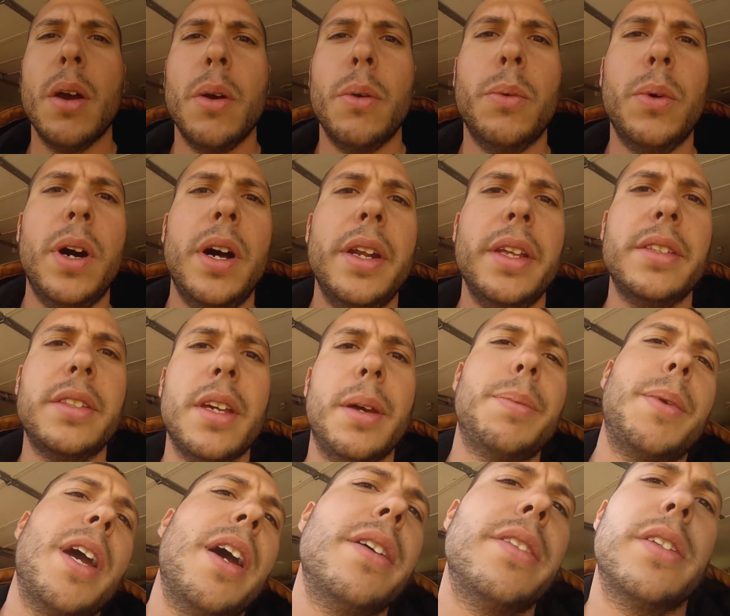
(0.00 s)
What is
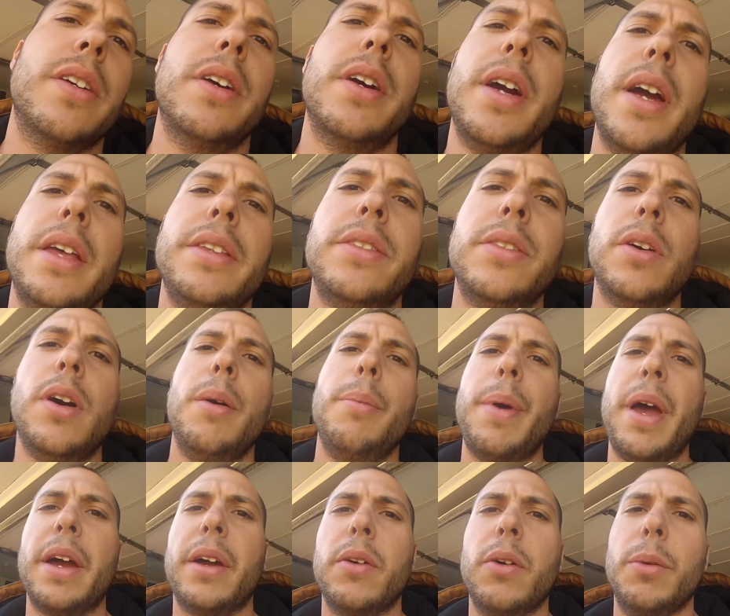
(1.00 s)
up, guys? All right, so I'm
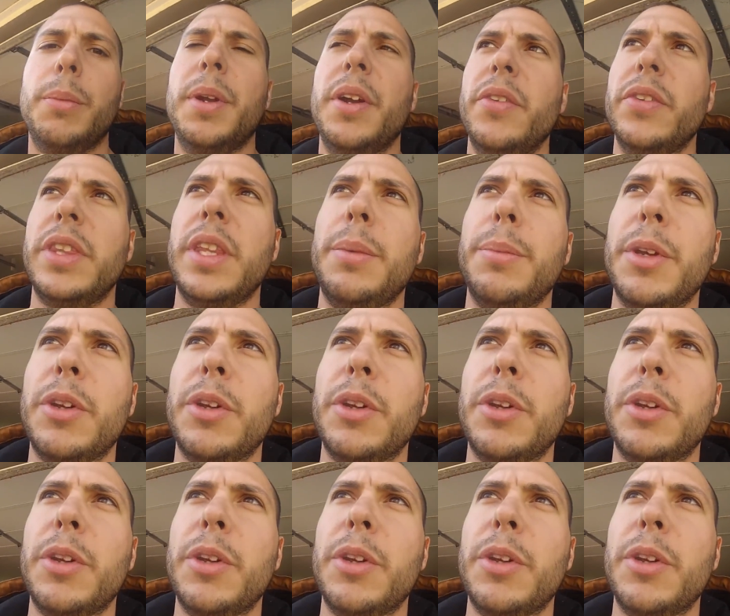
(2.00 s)
back home and everything,